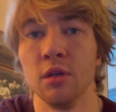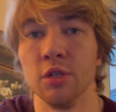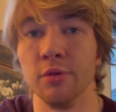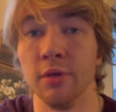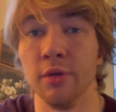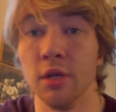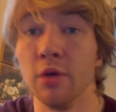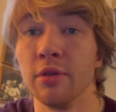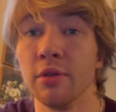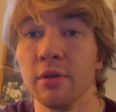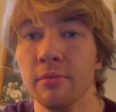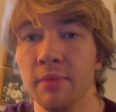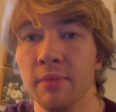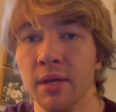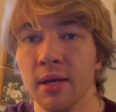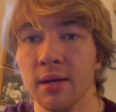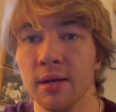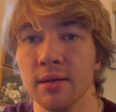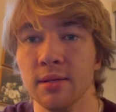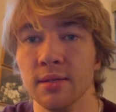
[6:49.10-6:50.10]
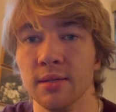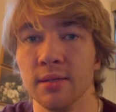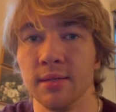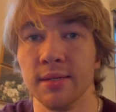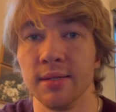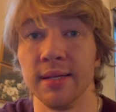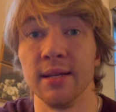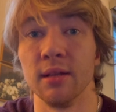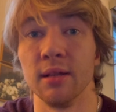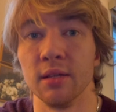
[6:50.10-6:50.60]
So we know that because
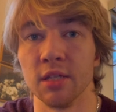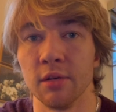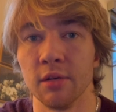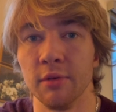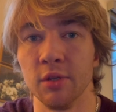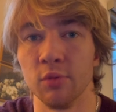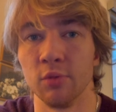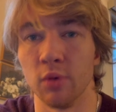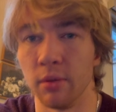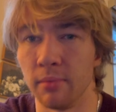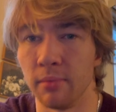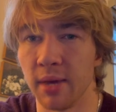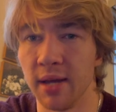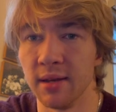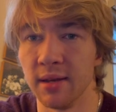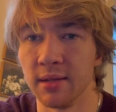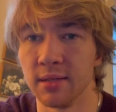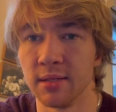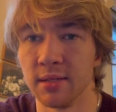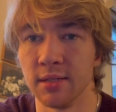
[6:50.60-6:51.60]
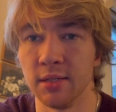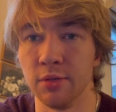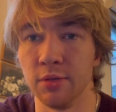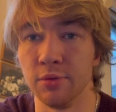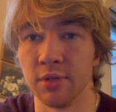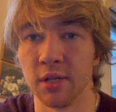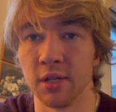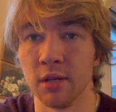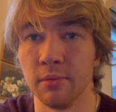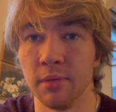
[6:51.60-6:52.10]
Cl is always 1 minus, Cu
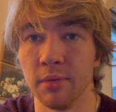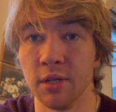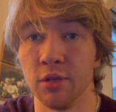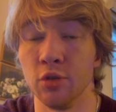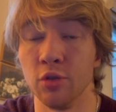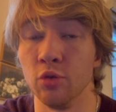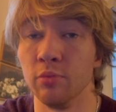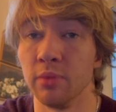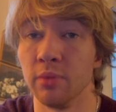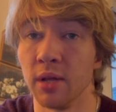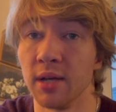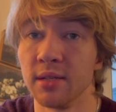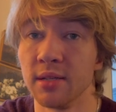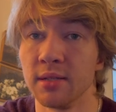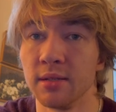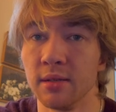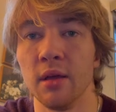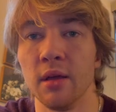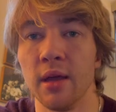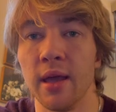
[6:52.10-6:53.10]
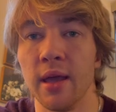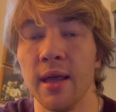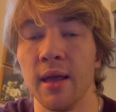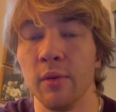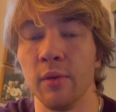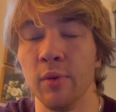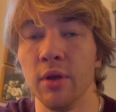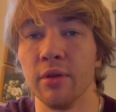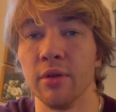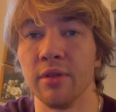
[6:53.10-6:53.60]
is going to be 2 plus,
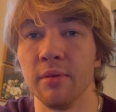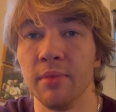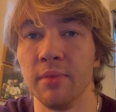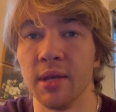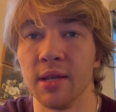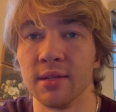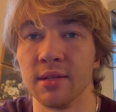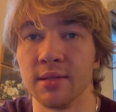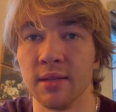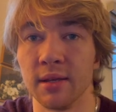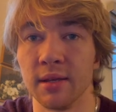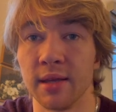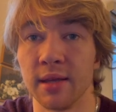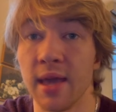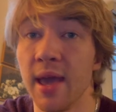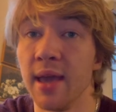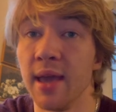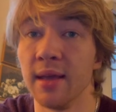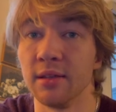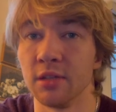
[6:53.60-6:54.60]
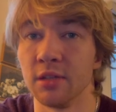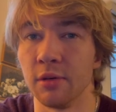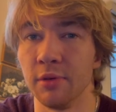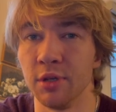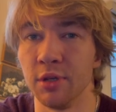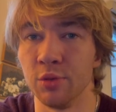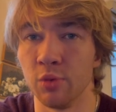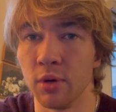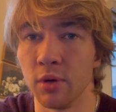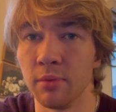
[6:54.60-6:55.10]
and we know that because the K is
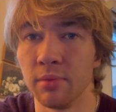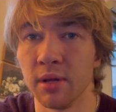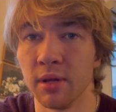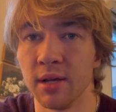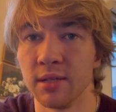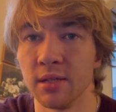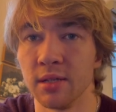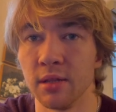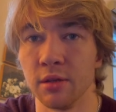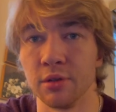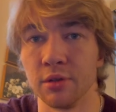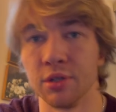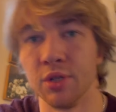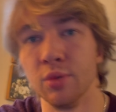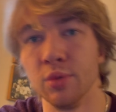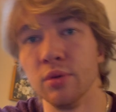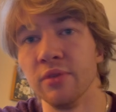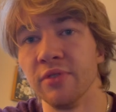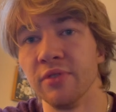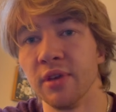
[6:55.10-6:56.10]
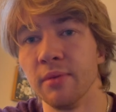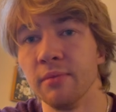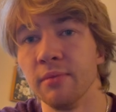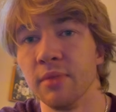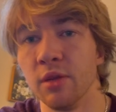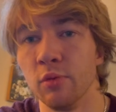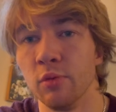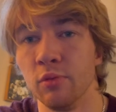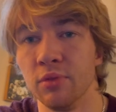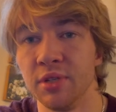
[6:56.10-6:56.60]
always 1 plus and there's 2 of them,
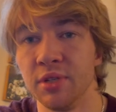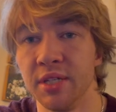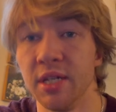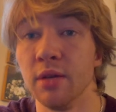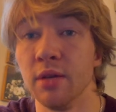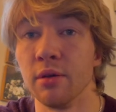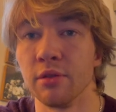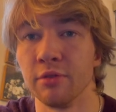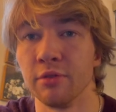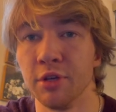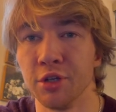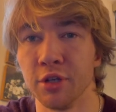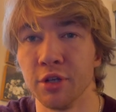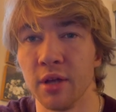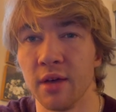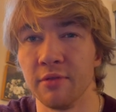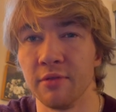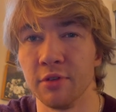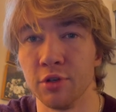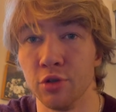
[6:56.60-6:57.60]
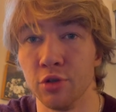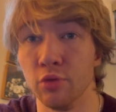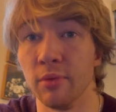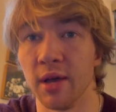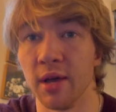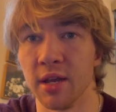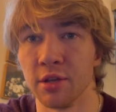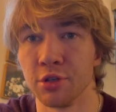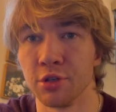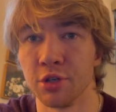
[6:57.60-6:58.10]
that CO3 should have a 2
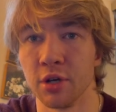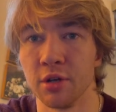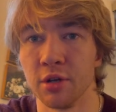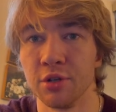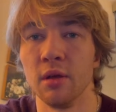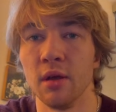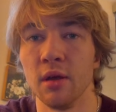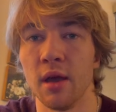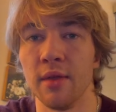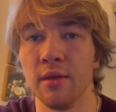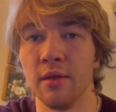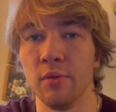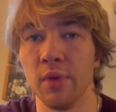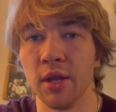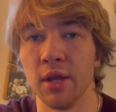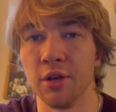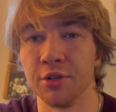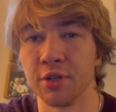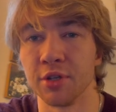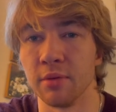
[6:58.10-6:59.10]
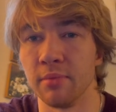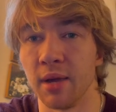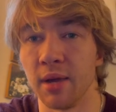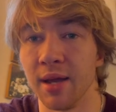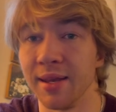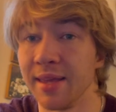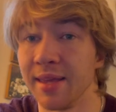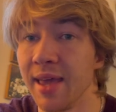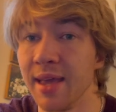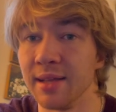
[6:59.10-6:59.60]
minus charge. And then we can just
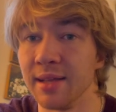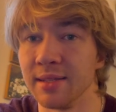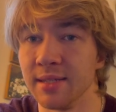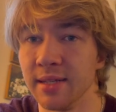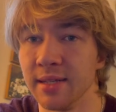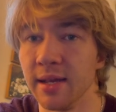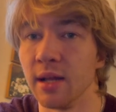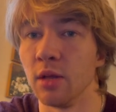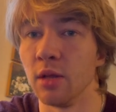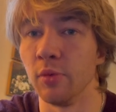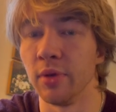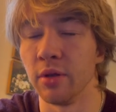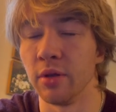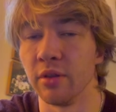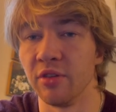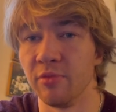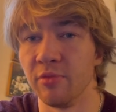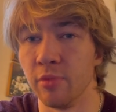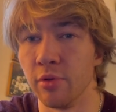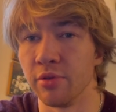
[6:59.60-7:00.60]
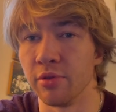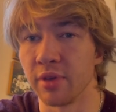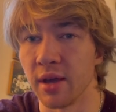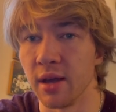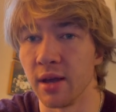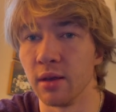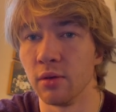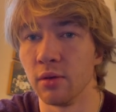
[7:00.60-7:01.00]
combine K and Cl. We know they've both got